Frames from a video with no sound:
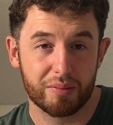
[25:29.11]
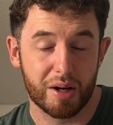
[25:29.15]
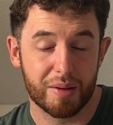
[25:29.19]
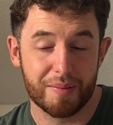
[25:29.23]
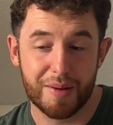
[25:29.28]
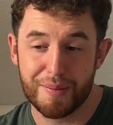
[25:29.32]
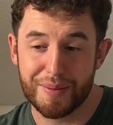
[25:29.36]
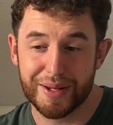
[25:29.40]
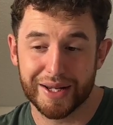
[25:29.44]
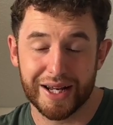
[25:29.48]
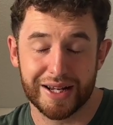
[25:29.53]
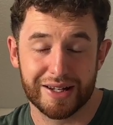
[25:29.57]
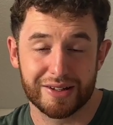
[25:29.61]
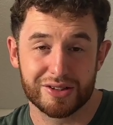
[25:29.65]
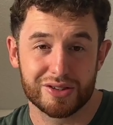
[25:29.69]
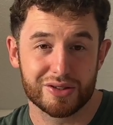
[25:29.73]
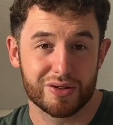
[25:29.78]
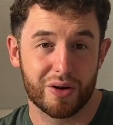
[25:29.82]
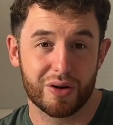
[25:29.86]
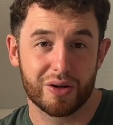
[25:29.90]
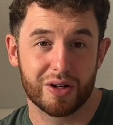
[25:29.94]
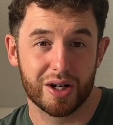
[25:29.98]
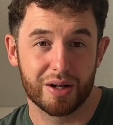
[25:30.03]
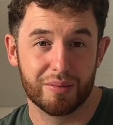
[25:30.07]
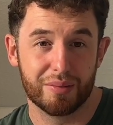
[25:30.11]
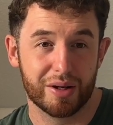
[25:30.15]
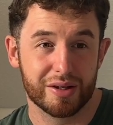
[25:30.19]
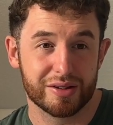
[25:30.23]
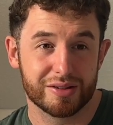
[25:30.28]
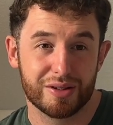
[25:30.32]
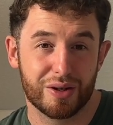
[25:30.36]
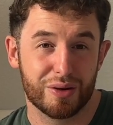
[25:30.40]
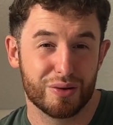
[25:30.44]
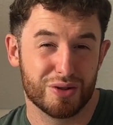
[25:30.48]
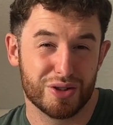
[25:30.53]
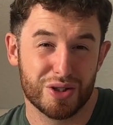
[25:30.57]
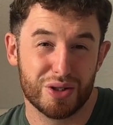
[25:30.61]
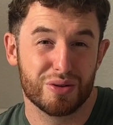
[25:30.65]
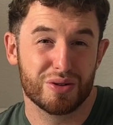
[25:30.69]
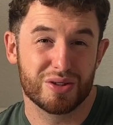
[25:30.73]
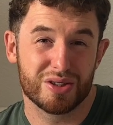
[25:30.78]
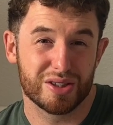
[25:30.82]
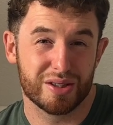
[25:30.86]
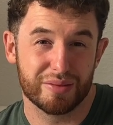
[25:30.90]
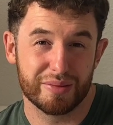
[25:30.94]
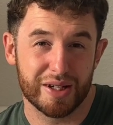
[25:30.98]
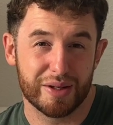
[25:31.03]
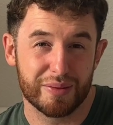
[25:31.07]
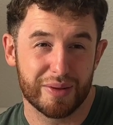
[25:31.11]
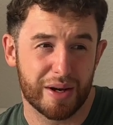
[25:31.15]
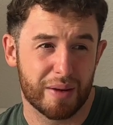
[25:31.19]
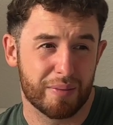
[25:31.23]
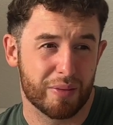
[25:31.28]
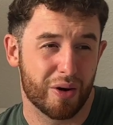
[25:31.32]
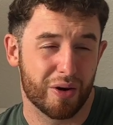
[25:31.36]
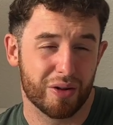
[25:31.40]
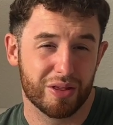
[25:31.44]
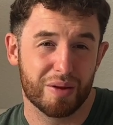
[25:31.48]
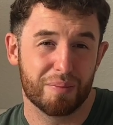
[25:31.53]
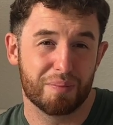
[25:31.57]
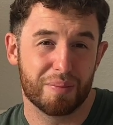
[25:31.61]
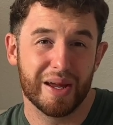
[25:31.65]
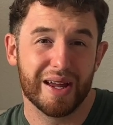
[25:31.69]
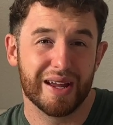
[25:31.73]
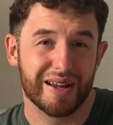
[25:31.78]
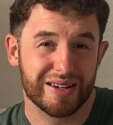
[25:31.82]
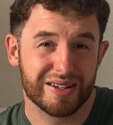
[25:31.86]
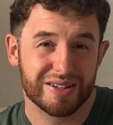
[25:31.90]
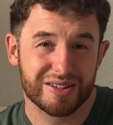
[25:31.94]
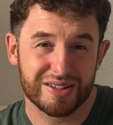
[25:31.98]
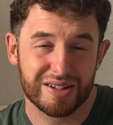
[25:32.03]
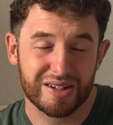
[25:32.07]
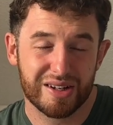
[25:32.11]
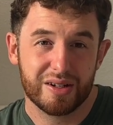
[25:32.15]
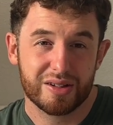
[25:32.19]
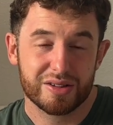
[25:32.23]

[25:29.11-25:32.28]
I may be getting stronger, but it's no use to me when I'm not on the pitch.